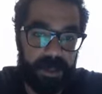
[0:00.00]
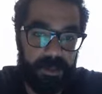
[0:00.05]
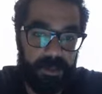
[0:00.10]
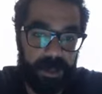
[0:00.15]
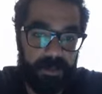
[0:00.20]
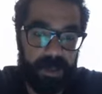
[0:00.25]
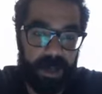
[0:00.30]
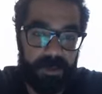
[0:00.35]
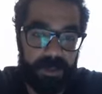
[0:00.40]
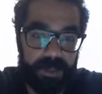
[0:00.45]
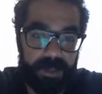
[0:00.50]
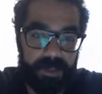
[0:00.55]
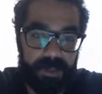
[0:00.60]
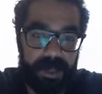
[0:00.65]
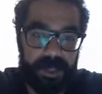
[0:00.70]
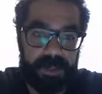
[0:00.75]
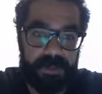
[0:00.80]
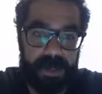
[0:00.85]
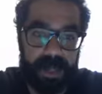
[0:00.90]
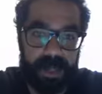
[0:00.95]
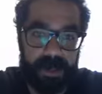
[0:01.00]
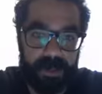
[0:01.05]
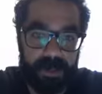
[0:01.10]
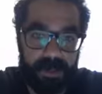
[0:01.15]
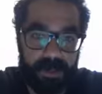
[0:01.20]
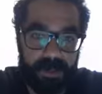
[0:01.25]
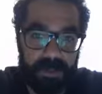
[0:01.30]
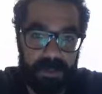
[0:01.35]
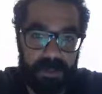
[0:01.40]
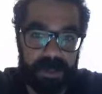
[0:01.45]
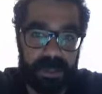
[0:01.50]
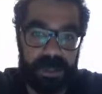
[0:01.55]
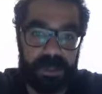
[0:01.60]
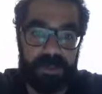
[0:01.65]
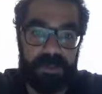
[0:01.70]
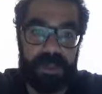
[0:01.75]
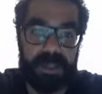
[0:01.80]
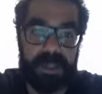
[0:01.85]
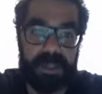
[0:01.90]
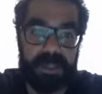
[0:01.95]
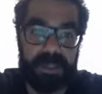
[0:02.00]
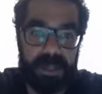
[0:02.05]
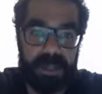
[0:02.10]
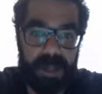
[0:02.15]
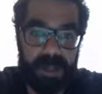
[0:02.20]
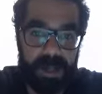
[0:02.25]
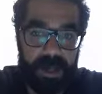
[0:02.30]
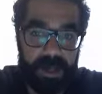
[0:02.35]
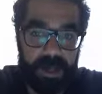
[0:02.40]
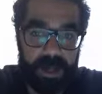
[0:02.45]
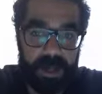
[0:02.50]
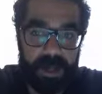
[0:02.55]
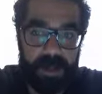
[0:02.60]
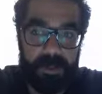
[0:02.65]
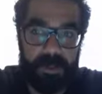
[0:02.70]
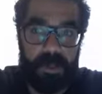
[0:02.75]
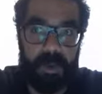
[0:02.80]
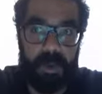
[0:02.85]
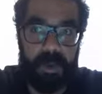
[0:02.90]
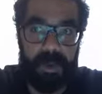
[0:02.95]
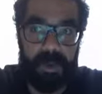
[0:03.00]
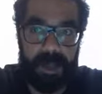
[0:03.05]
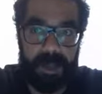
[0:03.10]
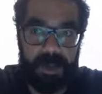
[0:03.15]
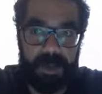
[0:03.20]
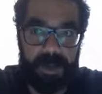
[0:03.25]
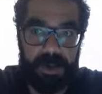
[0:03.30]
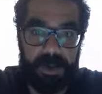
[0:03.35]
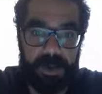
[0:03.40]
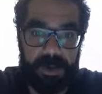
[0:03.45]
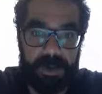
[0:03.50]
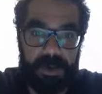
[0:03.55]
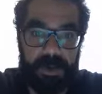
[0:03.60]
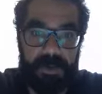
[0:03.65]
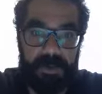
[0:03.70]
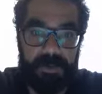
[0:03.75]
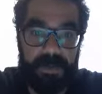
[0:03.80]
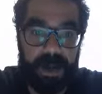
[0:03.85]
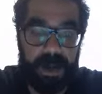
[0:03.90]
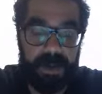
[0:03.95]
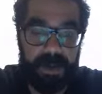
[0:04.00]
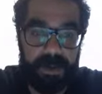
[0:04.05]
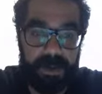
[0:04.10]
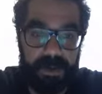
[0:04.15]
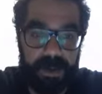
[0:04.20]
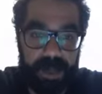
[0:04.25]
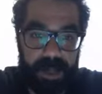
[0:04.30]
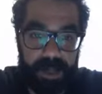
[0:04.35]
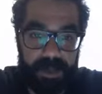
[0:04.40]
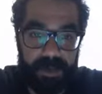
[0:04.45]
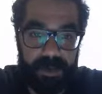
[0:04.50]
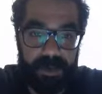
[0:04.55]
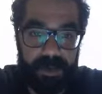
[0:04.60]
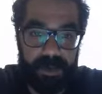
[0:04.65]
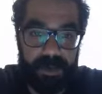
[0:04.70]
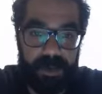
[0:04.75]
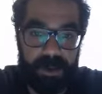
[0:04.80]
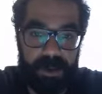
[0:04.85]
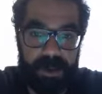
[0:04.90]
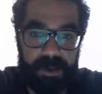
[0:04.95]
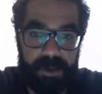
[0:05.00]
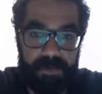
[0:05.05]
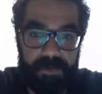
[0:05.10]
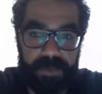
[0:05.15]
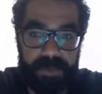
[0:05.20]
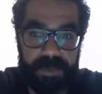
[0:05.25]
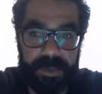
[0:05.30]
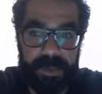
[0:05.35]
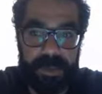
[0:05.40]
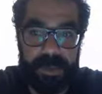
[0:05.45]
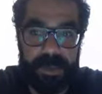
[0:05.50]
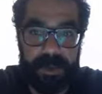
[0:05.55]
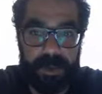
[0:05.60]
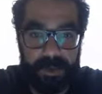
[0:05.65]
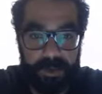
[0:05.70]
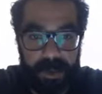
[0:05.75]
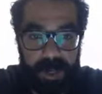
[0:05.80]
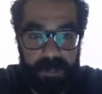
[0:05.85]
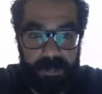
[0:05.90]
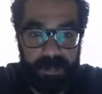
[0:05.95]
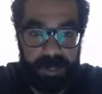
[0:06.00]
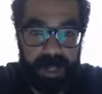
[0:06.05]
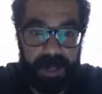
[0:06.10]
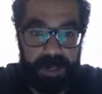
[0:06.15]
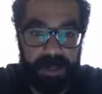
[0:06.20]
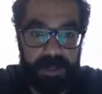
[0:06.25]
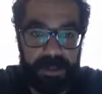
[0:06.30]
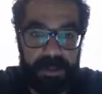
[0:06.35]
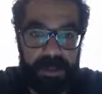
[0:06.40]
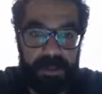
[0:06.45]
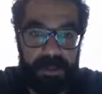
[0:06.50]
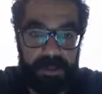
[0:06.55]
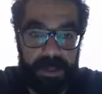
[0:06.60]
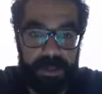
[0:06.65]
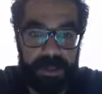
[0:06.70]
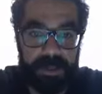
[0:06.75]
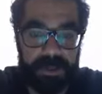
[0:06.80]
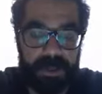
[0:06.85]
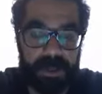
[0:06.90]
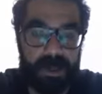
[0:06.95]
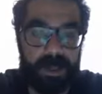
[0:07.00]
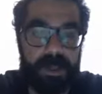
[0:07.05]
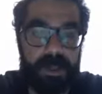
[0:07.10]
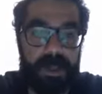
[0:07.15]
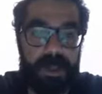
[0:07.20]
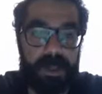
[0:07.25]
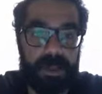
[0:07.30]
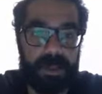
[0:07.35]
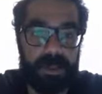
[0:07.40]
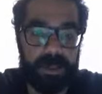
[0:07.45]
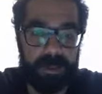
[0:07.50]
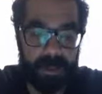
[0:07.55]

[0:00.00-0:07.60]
my mom was raised by her older siblings more than her father, and her mom died when she was really young.